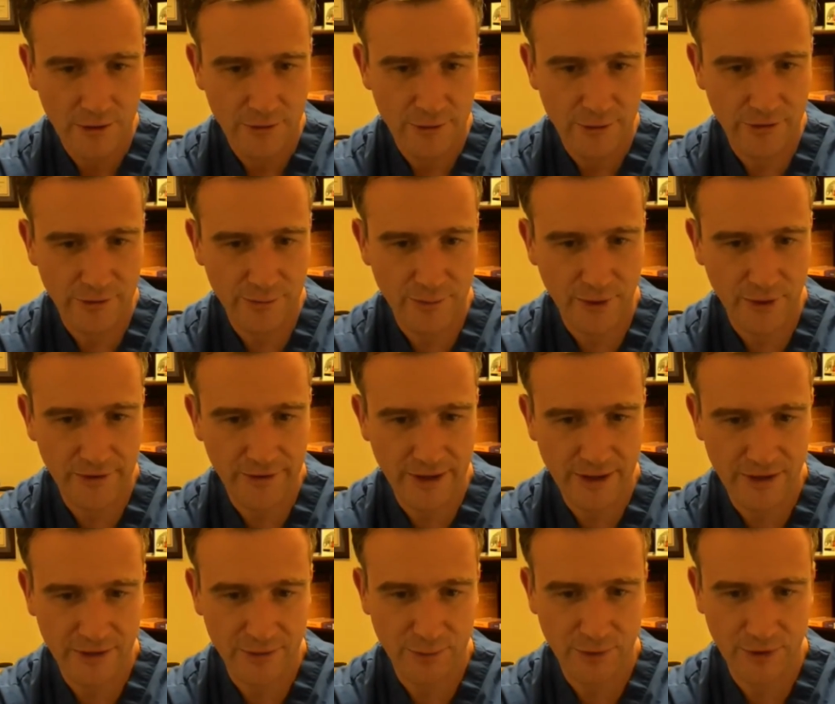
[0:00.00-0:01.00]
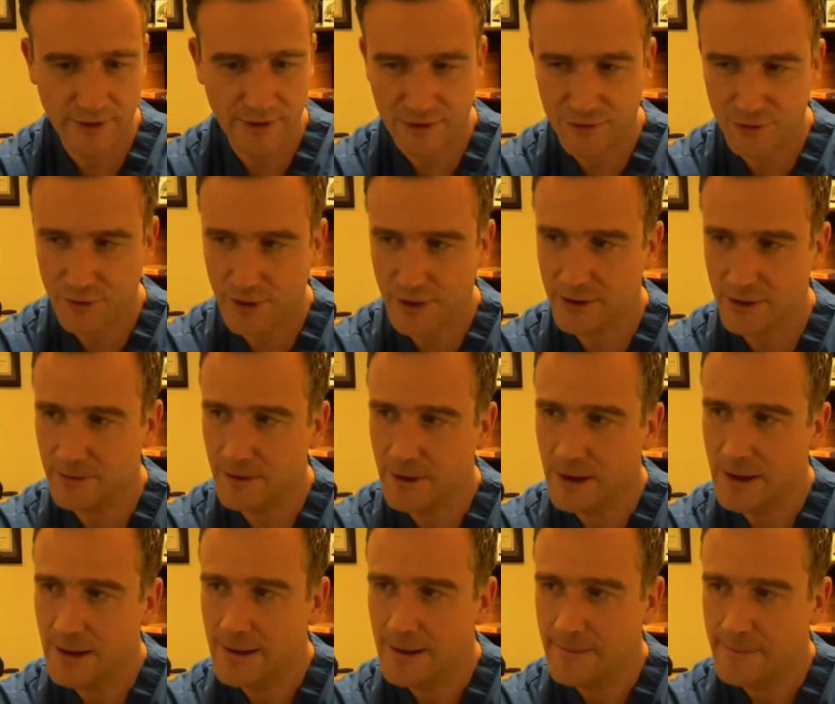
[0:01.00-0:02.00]
to a spontaneous breathing trial.
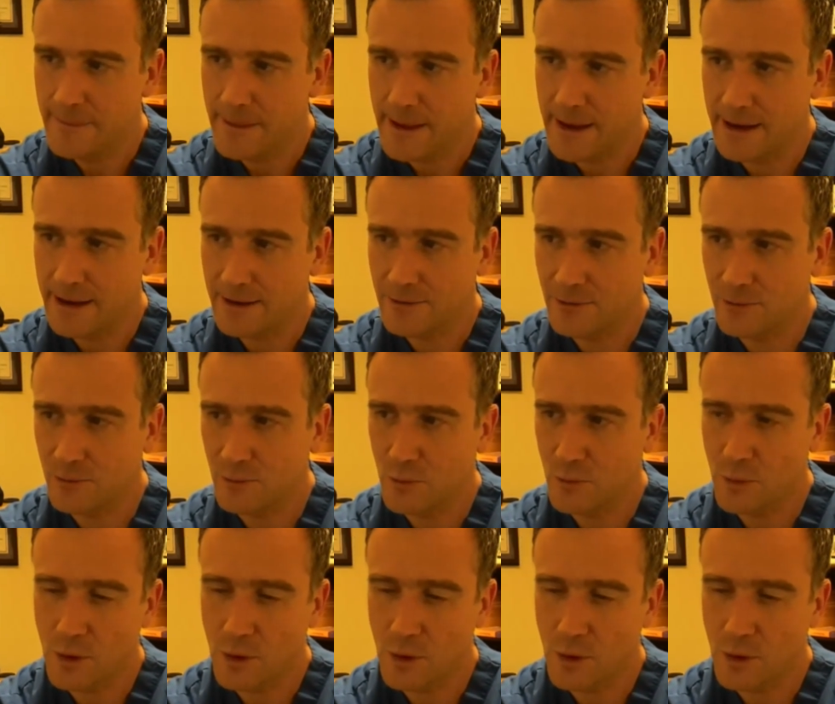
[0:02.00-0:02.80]
And